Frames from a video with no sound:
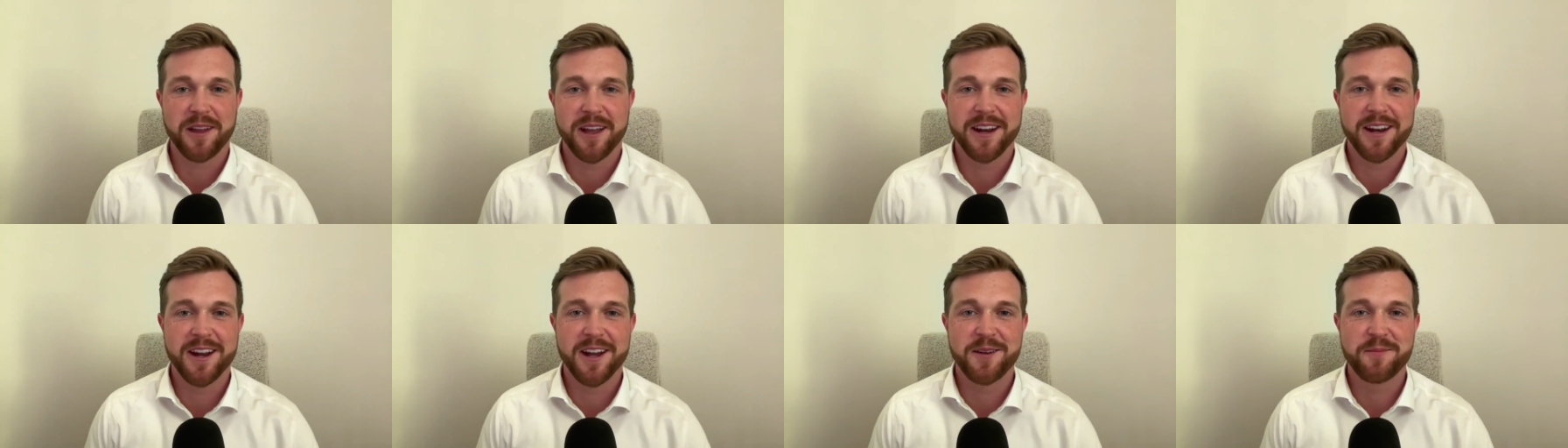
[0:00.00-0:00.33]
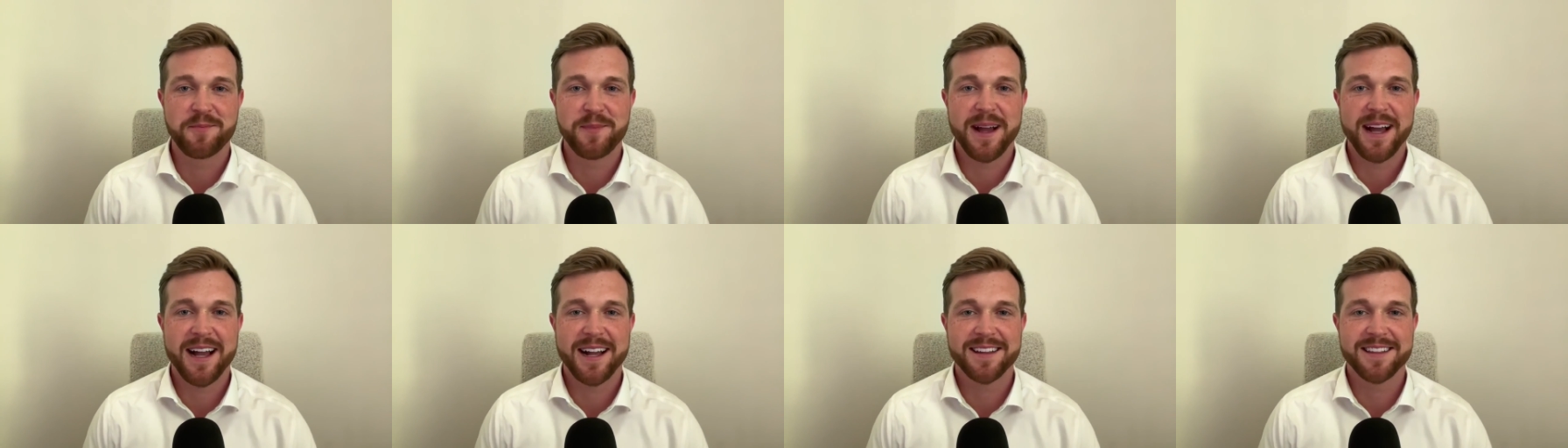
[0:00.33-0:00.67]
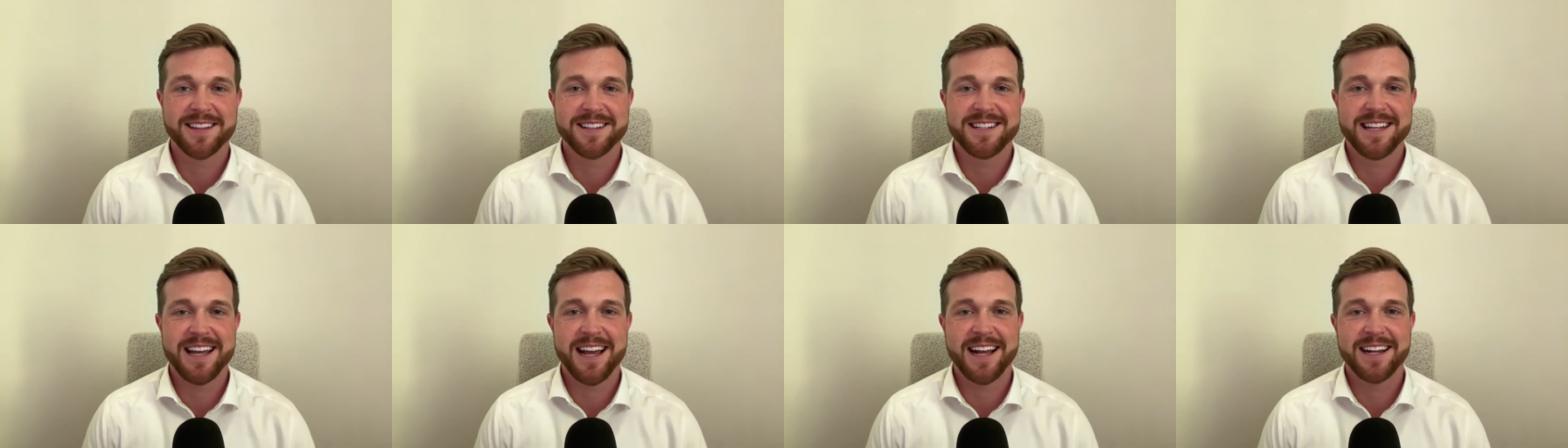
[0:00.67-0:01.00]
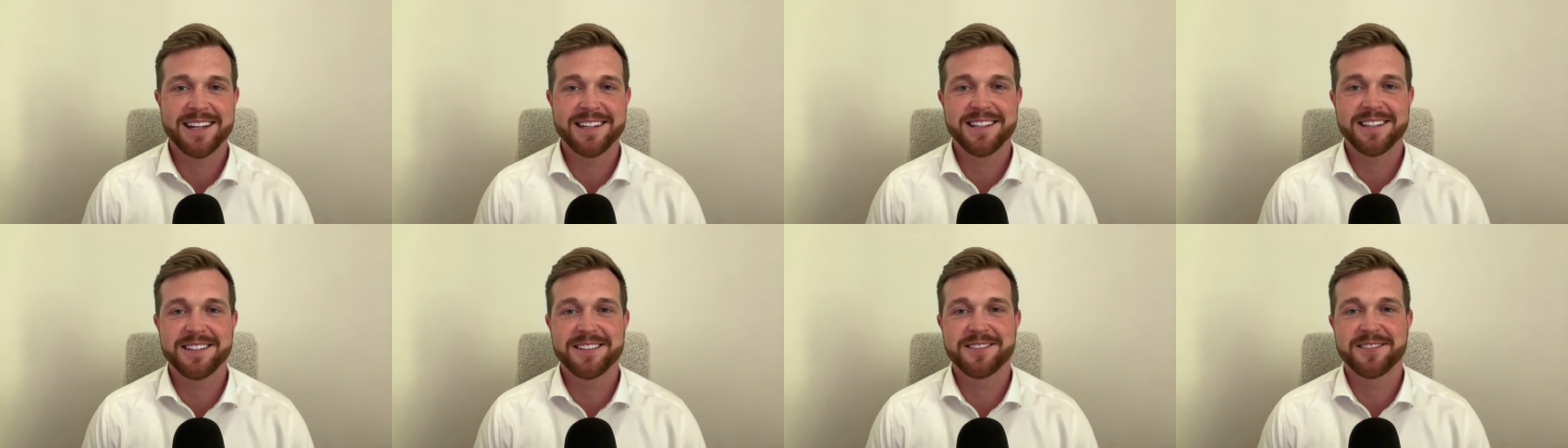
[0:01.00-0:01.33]
and unpack the
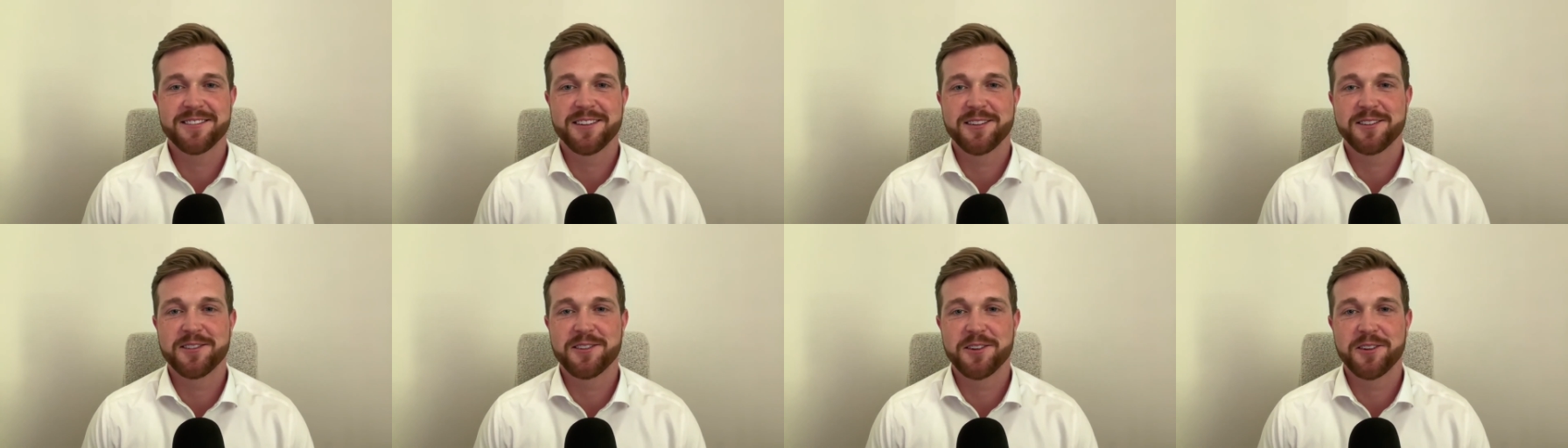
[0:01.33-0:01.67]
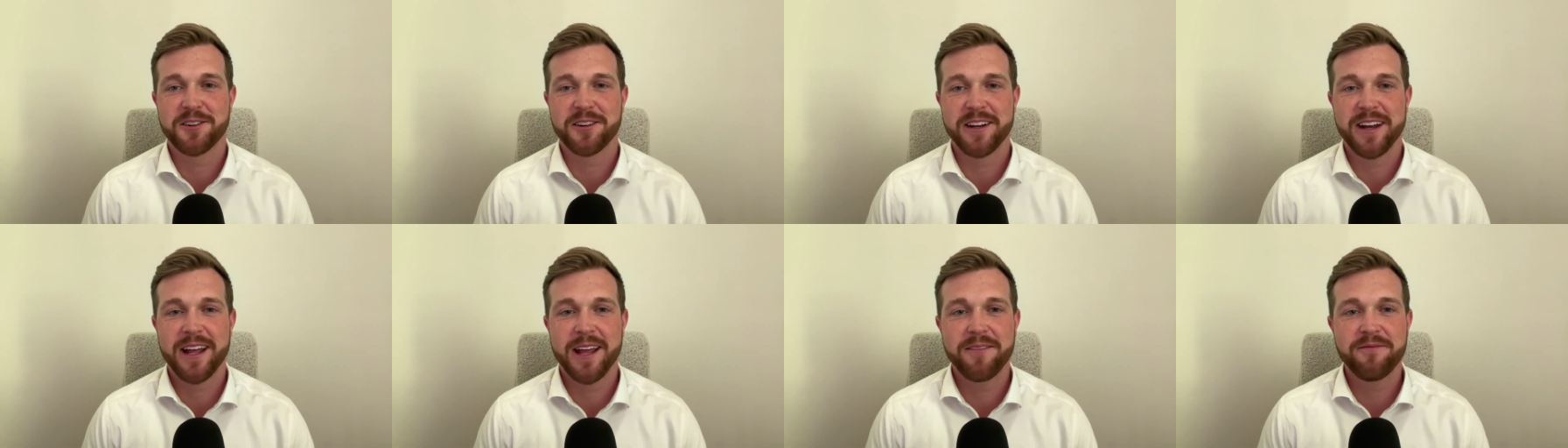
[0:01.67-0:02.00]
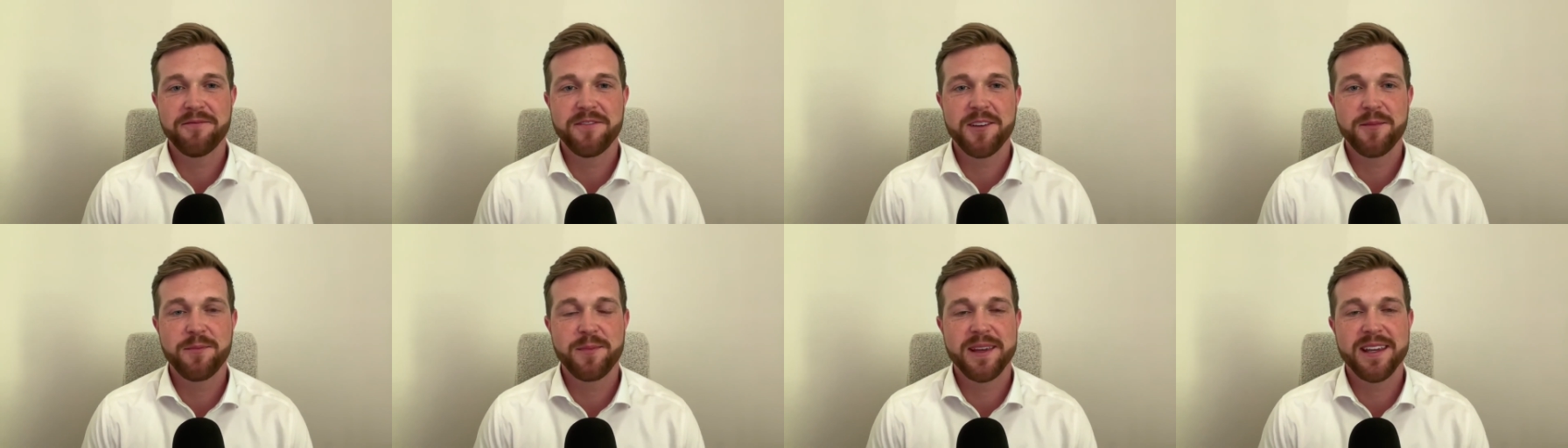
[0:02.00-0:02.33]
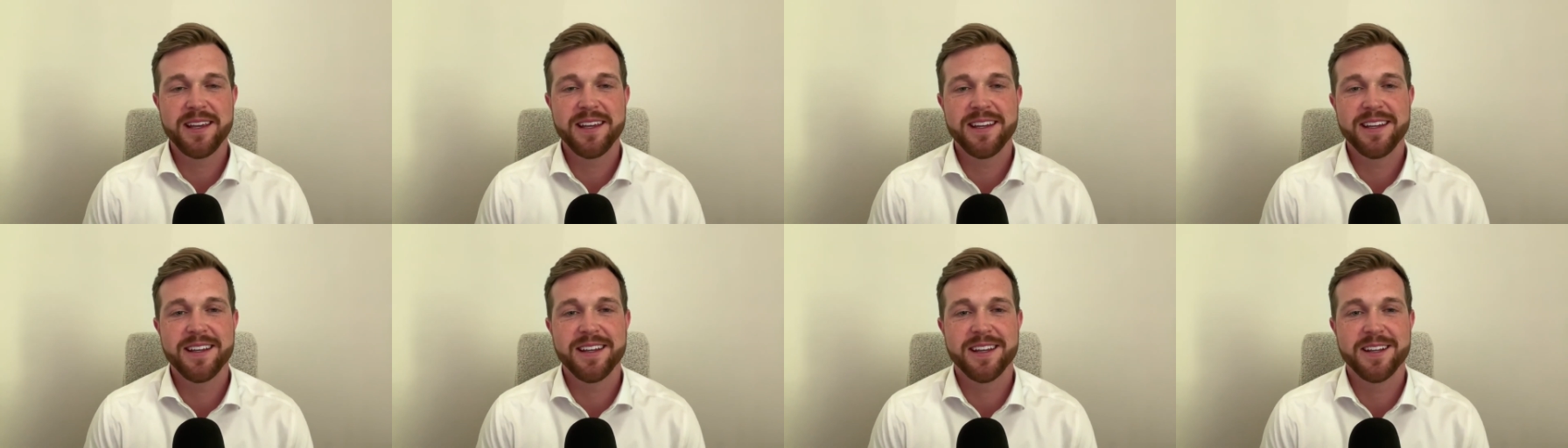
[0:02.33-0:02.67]
tactics that turn an
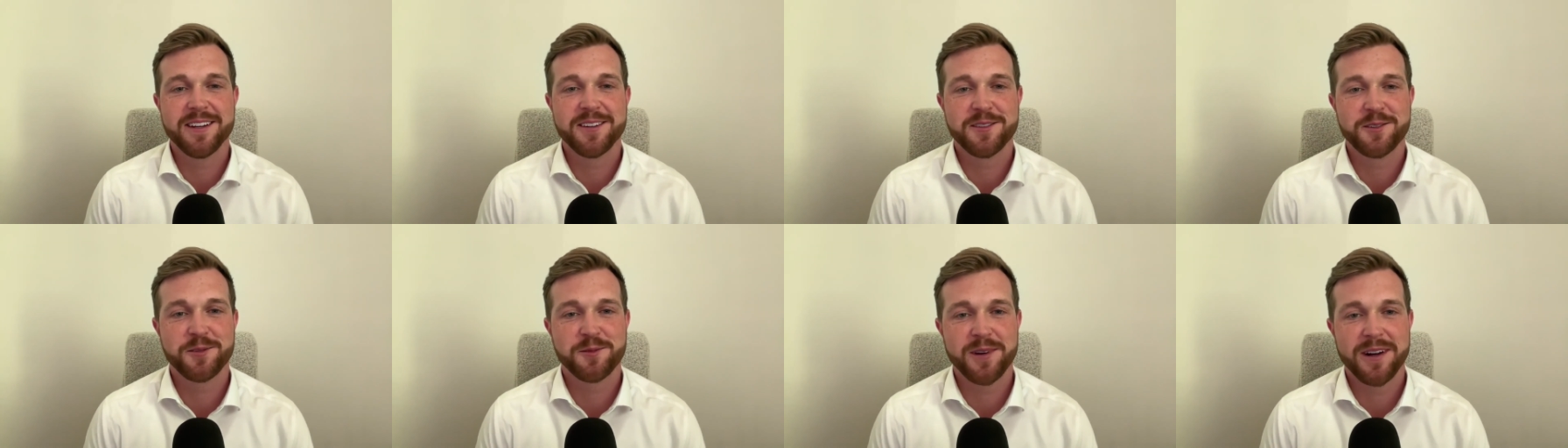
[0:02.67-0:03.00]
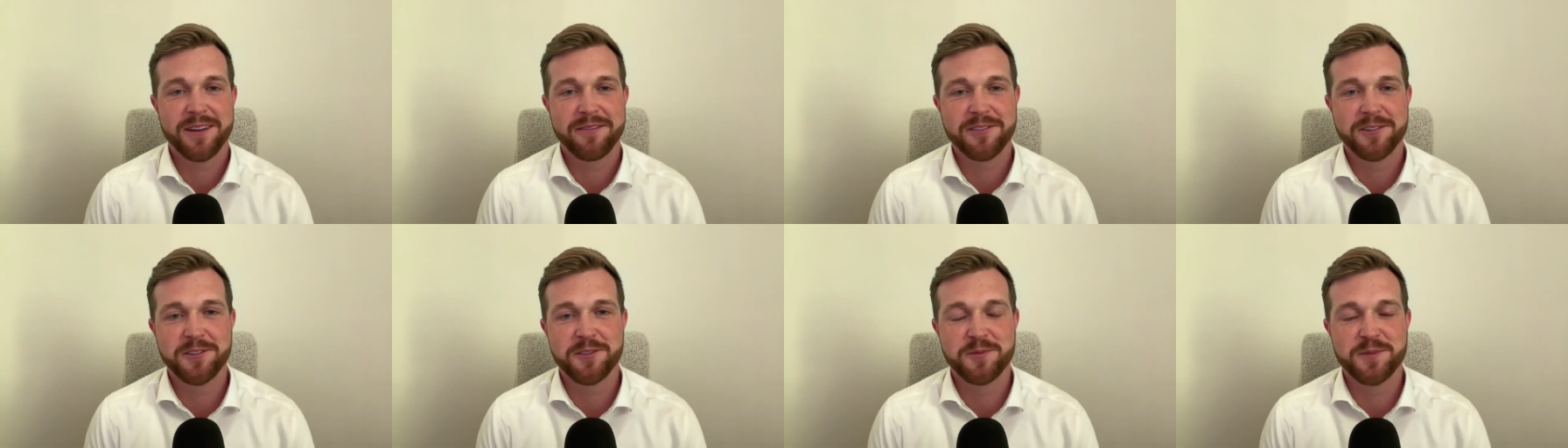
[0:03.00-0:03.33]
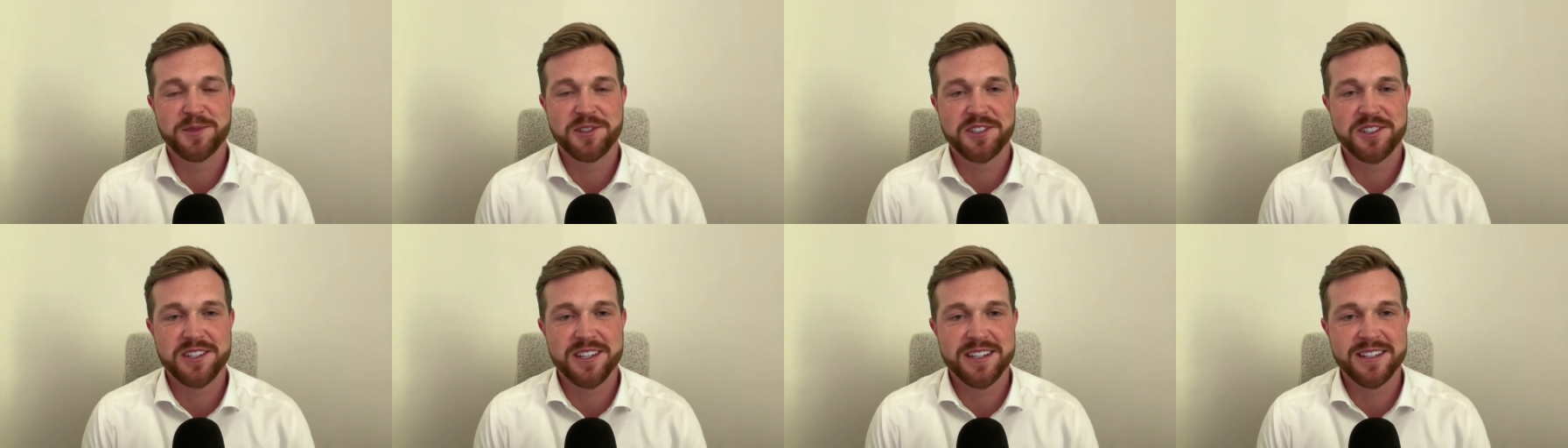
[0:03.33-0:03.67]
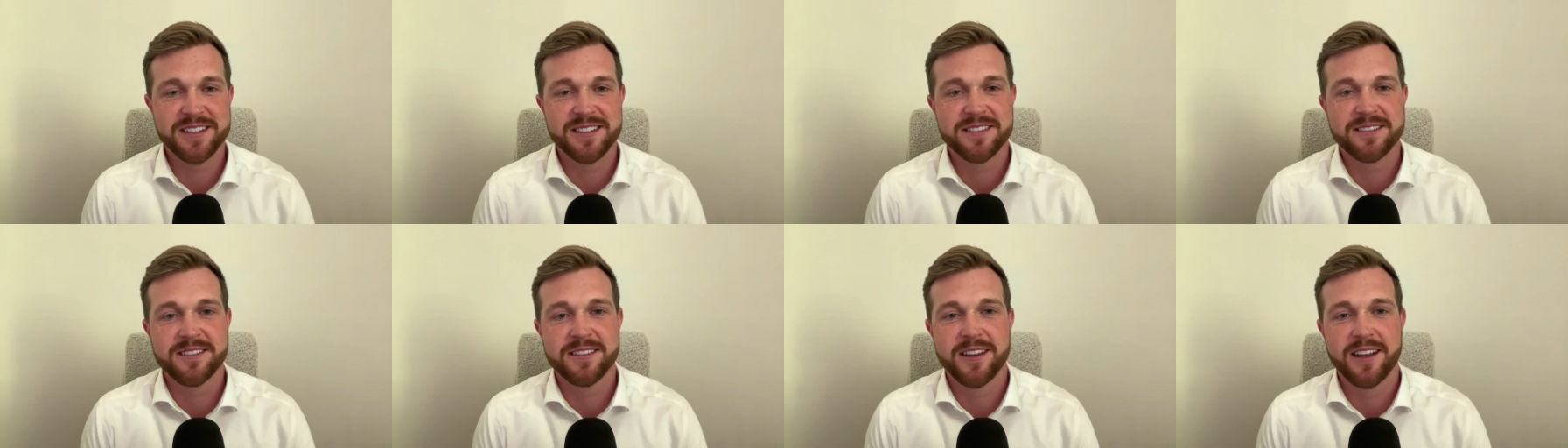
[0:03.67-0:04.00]
MVP into revenue
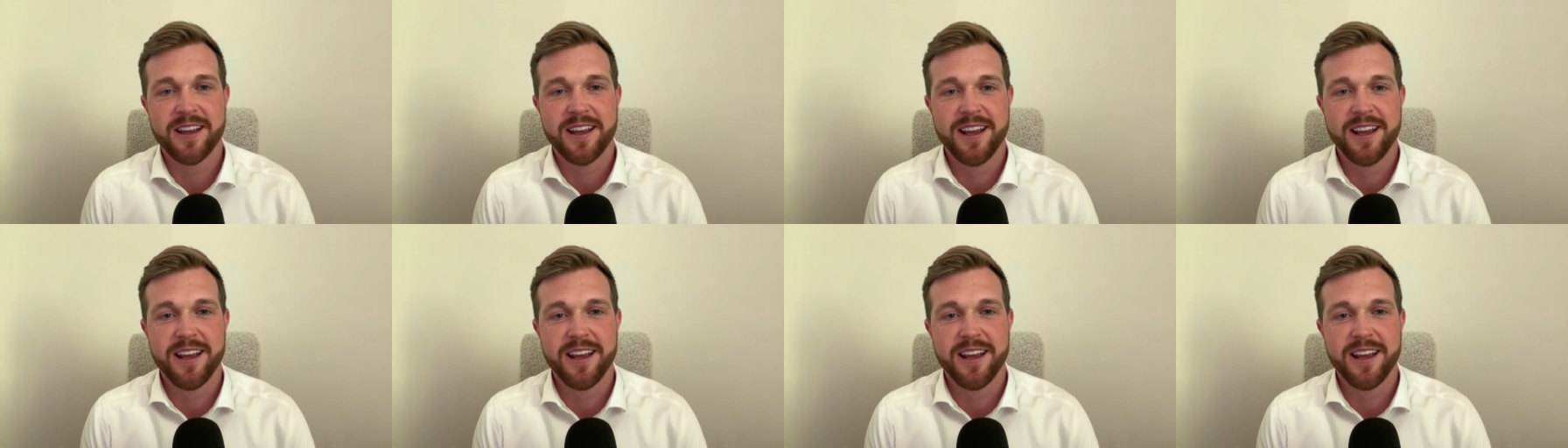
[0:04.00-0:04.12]
machines.